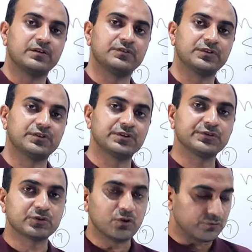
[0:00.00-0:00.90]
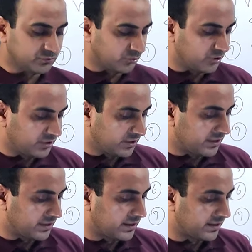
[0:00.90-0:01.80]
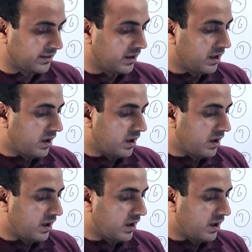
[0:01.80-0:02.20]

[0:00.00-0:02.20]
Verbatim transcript: concentration of solid content